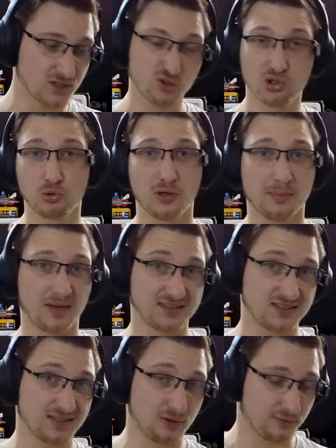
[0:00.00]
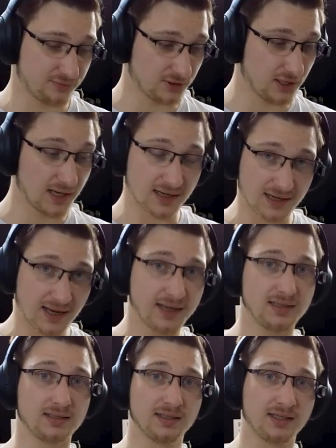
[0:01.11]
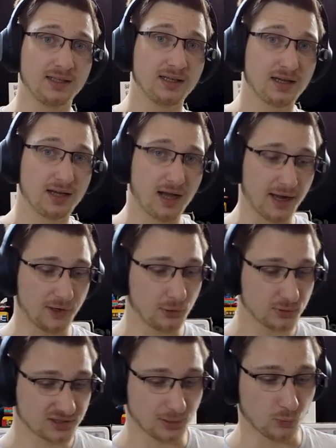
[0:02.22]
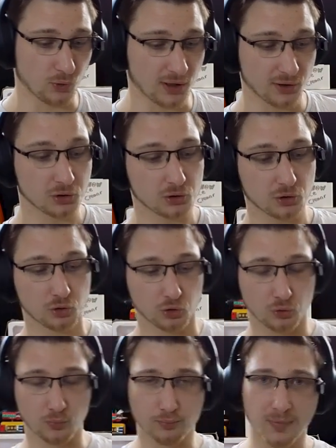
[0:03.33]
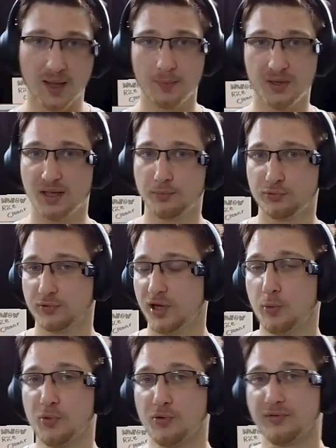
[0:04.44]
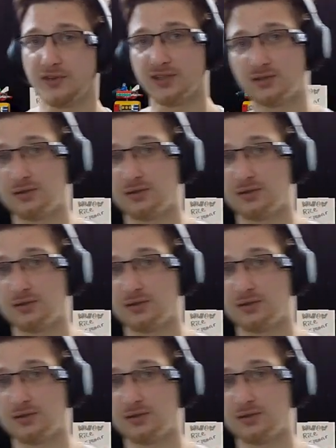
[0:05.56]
do it myself. Luckily, I know someone who might be able to help me with this.